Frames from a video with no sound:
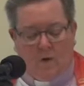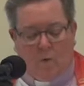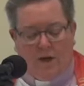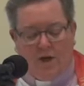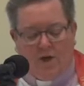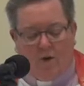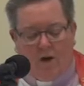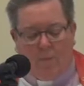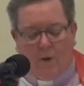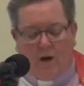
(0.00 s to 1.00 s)
When he showed
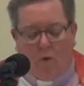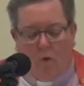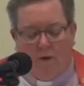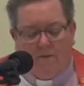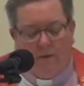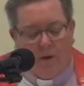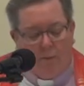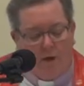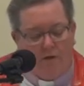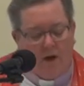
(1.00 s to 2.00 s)
up at court for the
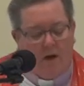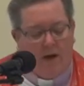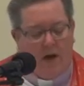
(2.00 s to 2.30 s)
pretrial